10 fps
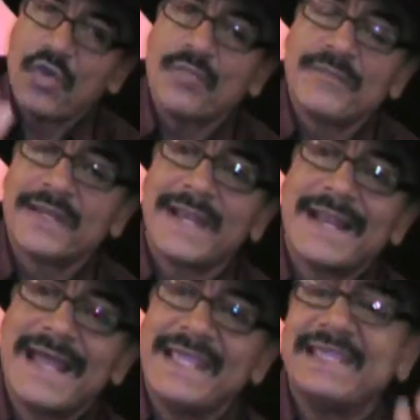hope
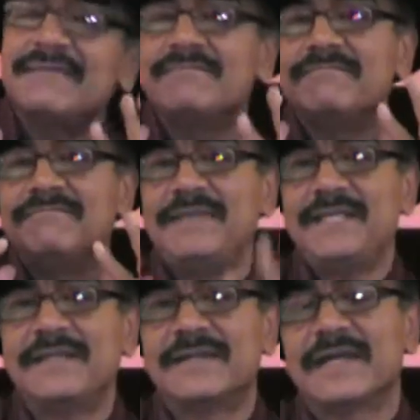I can be
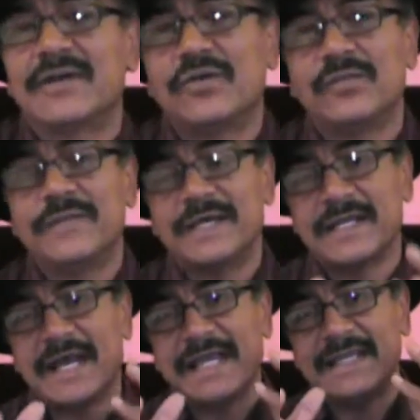there. I hope
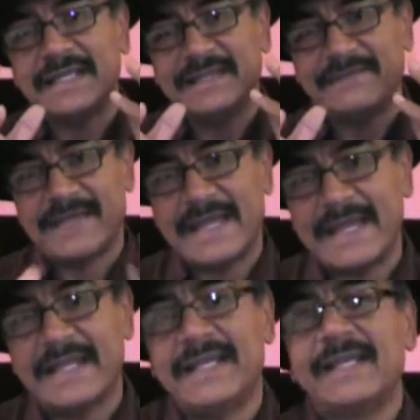that I can give a
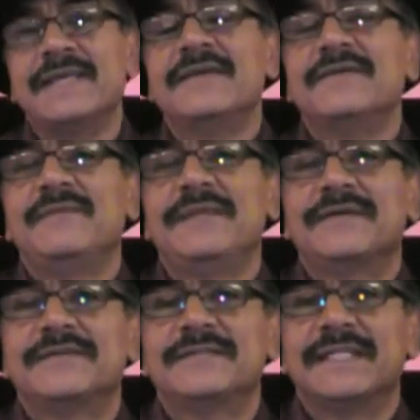hand,
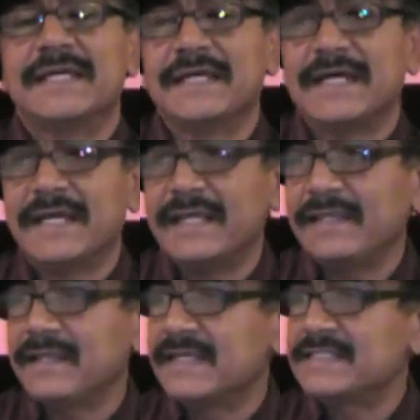because
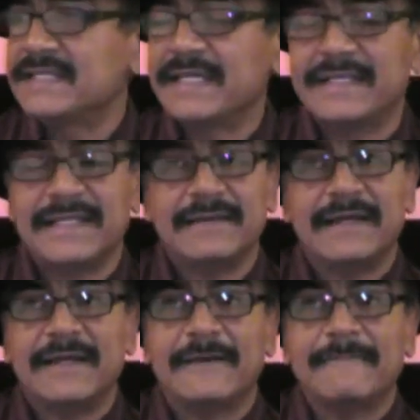I say
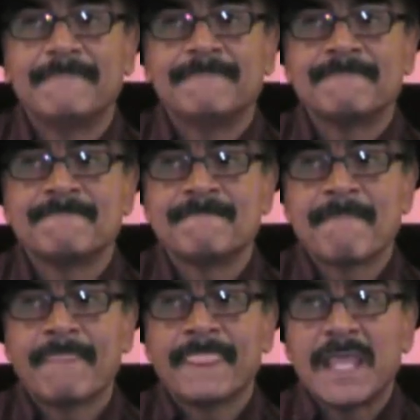that
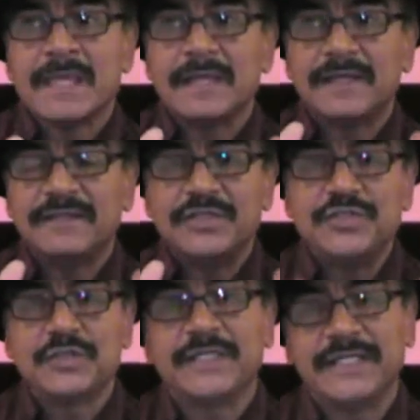the
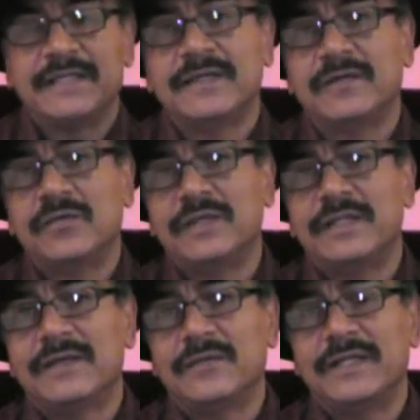journey with
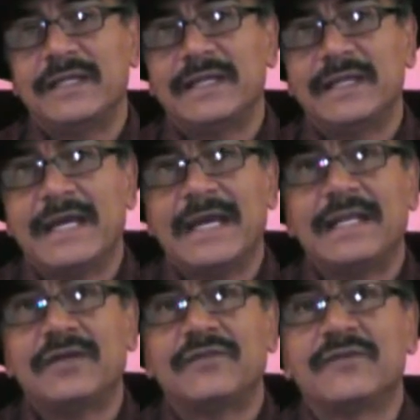the
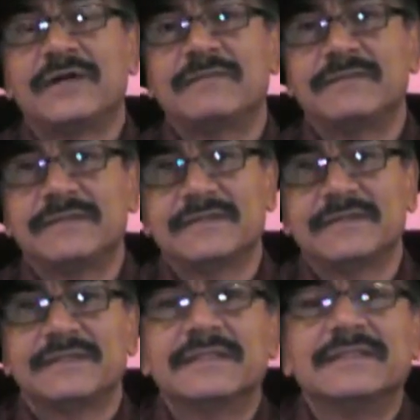hand of
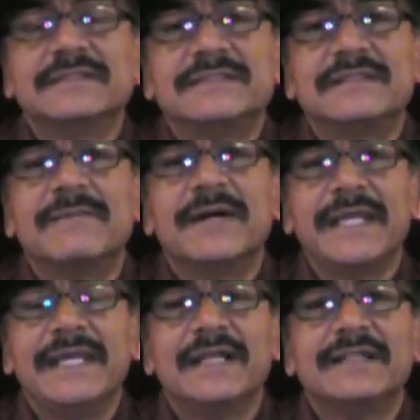
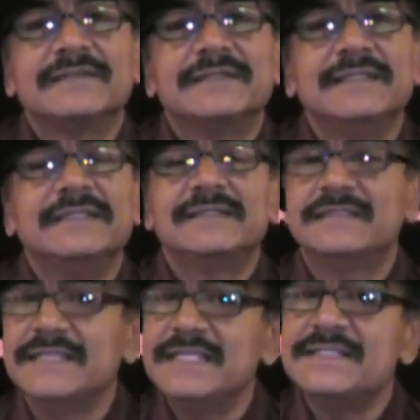somebody else
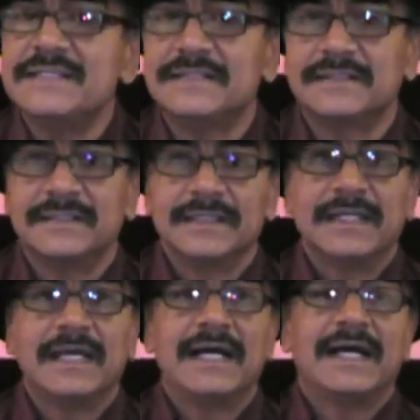is easier.
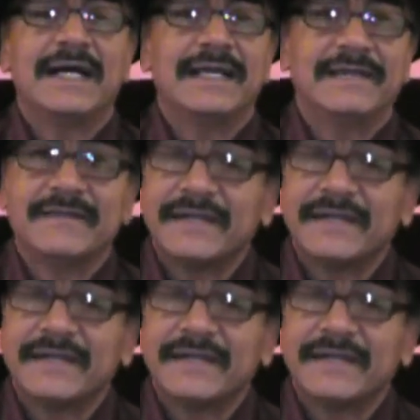I have